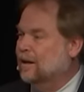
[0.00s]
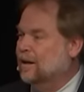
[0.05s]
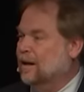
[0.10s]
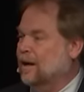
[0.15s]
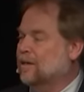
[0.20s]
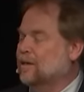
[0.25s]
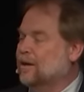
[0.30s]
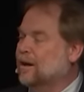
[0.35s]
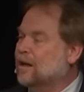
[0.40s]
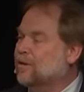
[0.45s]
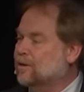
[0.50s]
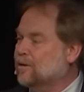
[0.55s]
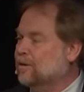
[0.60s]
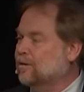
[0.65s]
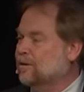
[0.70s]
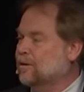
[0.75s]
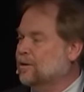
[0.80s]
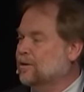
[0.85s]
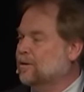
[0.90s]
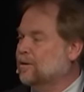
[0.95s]
On the other,
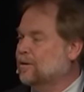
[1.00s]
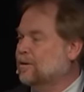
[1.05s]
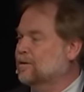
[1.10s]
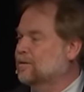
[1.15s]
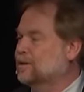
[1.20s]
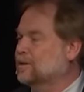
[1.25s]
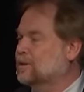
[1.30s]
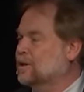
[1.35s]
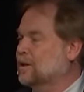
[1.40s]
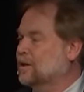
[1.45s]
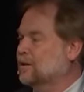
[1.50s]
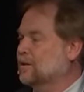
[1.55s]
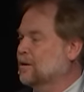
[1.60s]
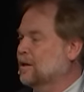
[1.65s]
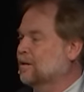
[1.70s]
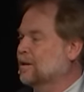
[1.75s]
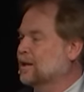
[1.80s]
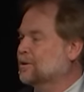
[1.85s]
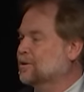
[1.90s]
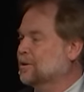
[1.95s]
the Earth and the Sun
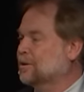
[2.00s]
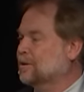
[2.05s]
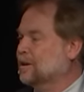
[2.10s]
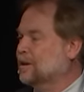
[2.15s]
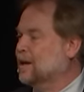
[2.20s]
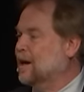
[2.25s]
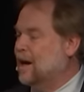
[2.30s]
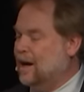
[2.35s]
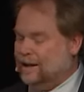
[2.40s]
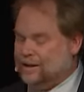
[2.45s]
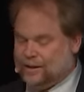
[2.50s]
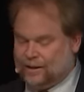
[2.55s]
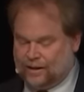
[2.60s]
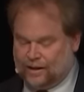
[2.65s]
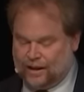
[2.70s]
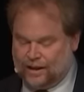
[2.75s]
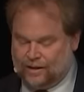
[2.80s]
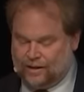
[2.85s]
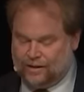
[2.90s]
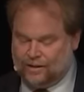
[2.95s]
electrically
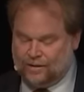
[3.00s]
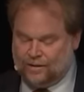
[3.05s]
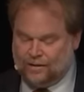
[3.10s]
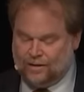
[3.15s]
isolated.